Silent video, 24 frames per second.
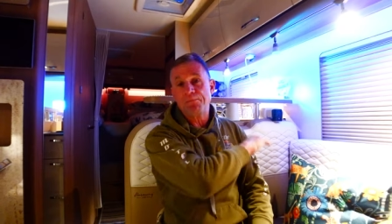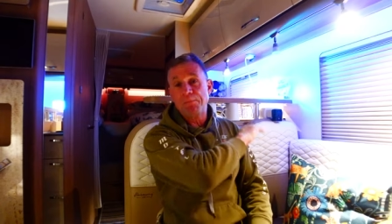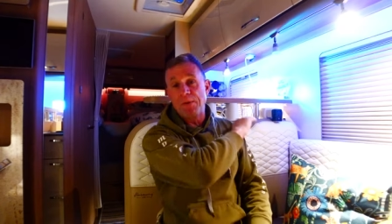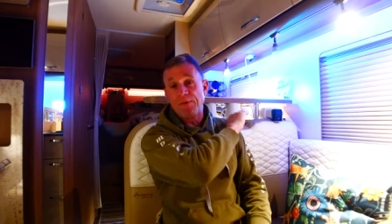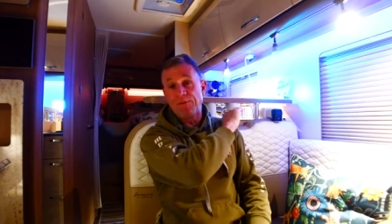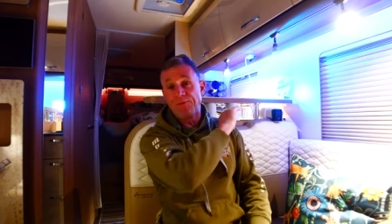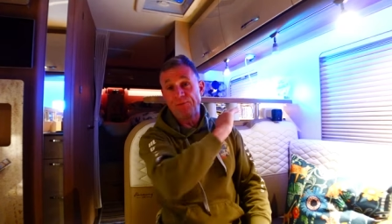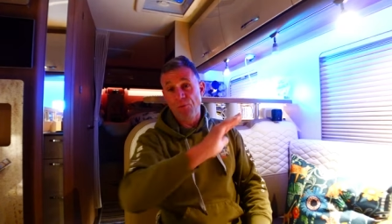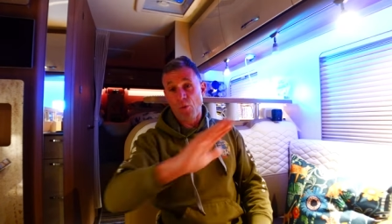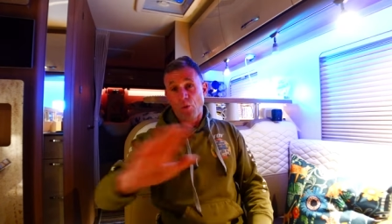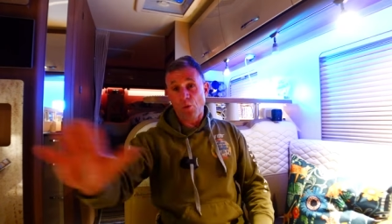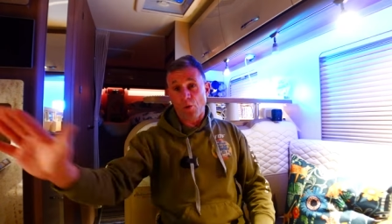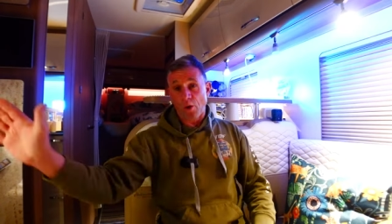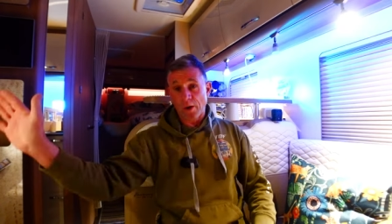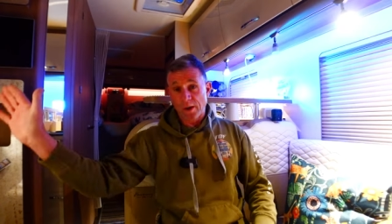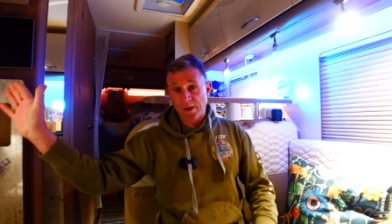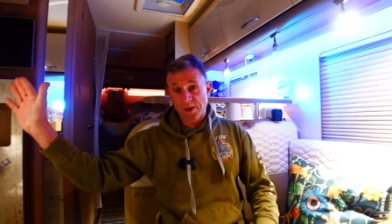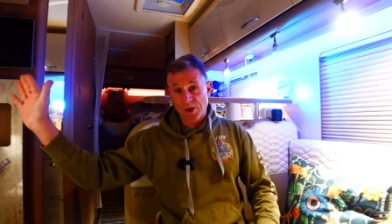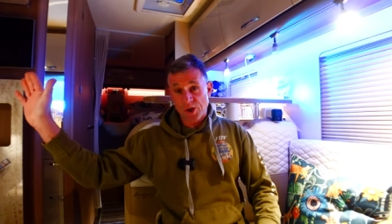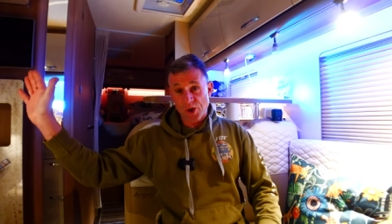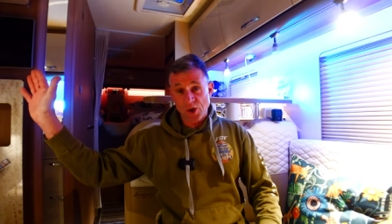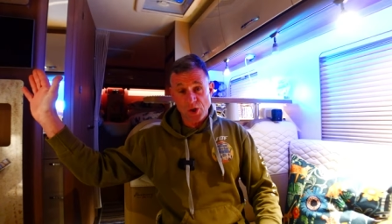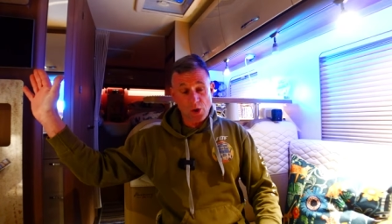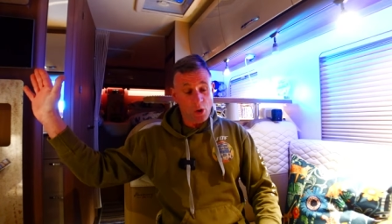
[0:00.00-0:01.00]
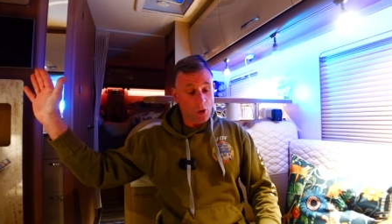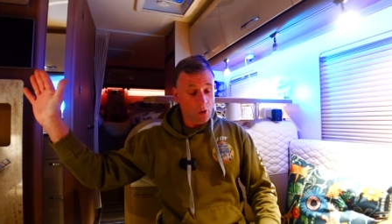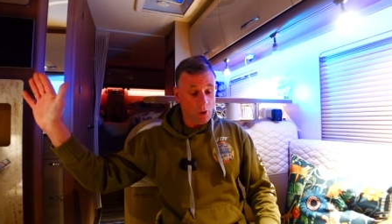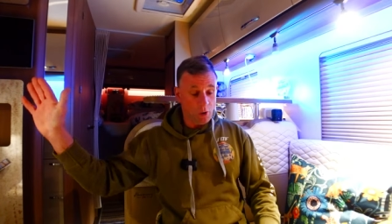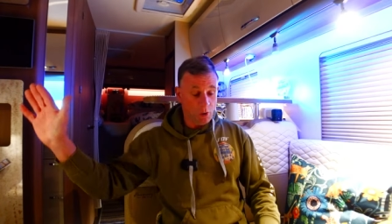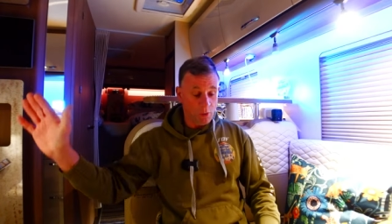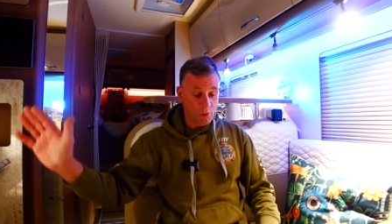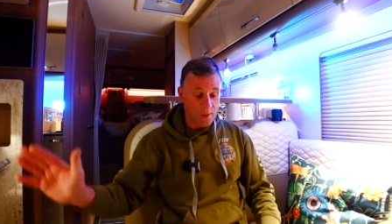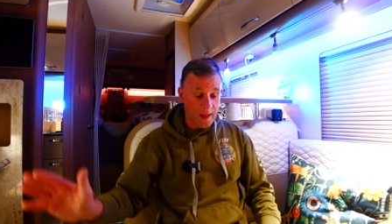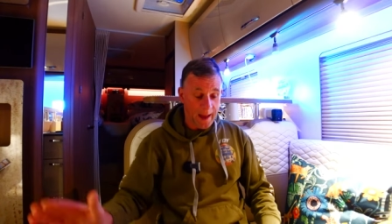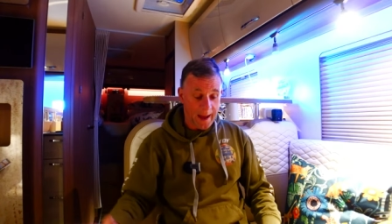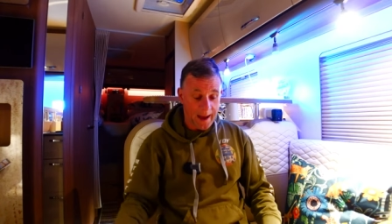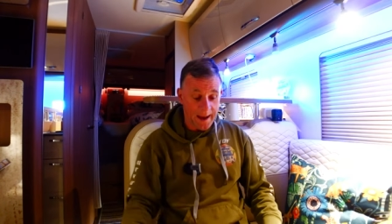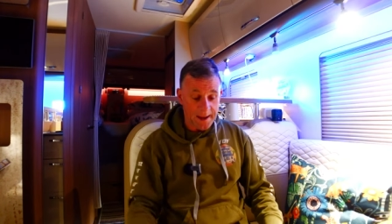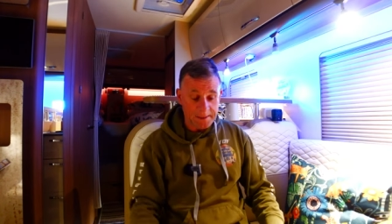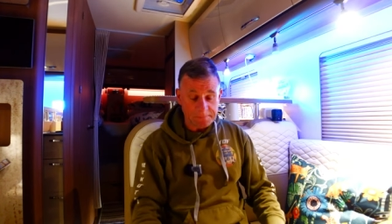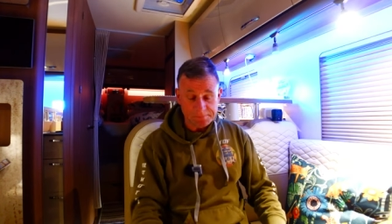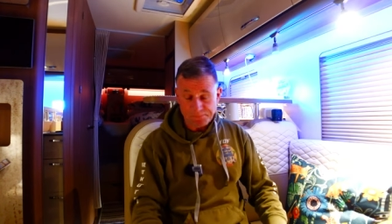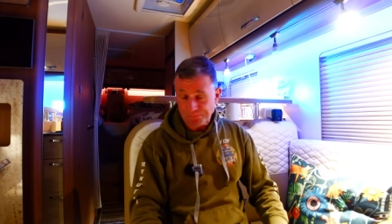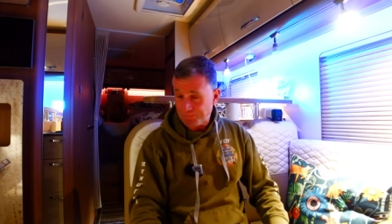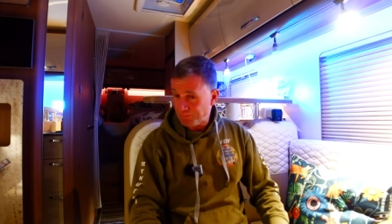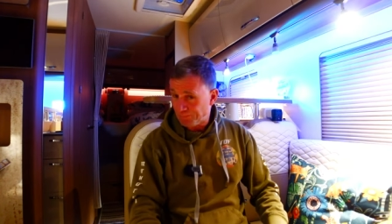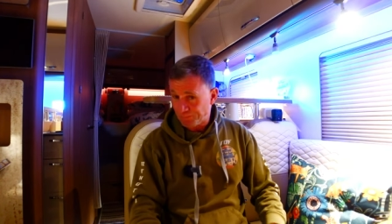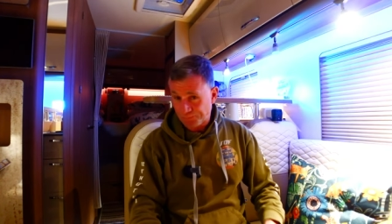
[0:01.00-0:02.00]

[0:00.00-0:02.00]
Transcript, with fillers: before I start on that,